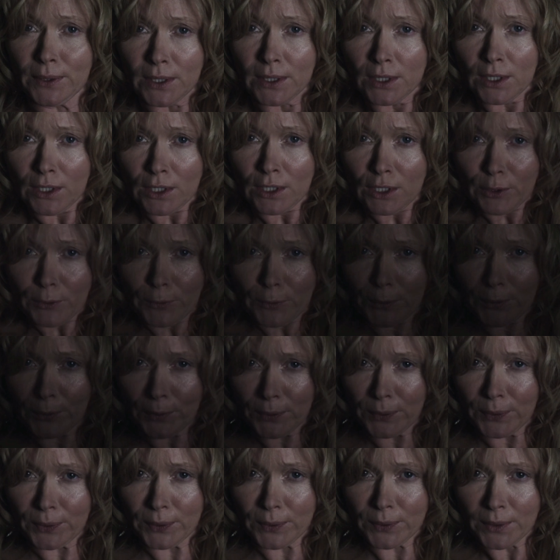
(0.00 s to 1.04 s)
A couple is
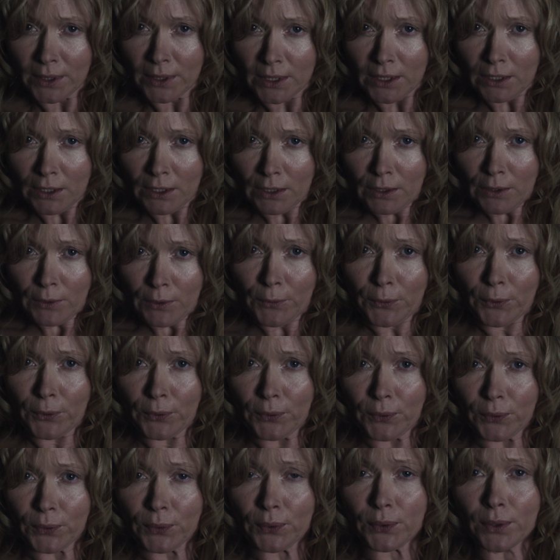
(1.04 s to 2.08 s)
driving to the hospital
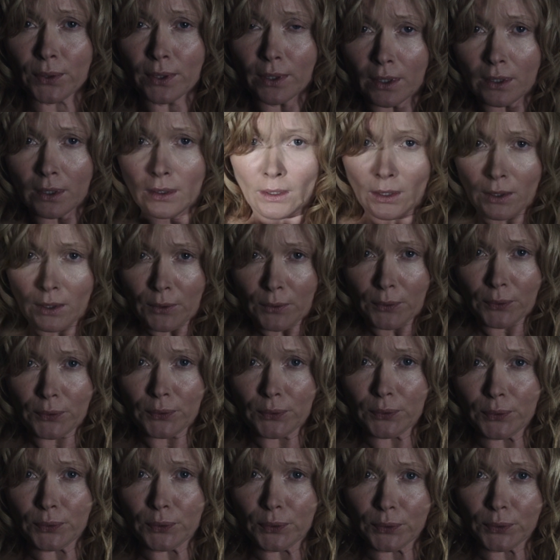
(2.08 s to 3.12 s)
for the birth of their
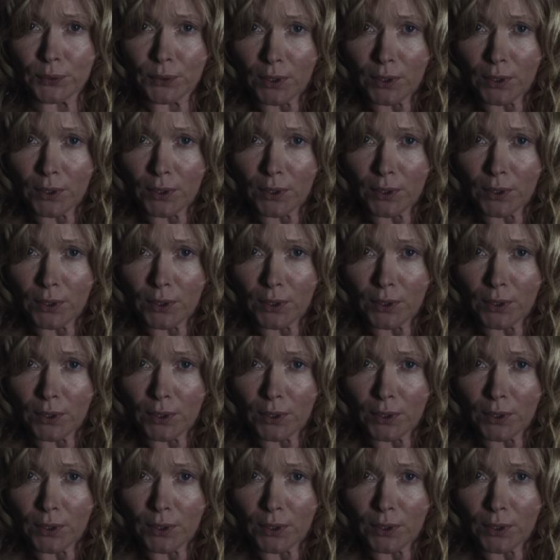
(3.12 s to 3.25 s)
child.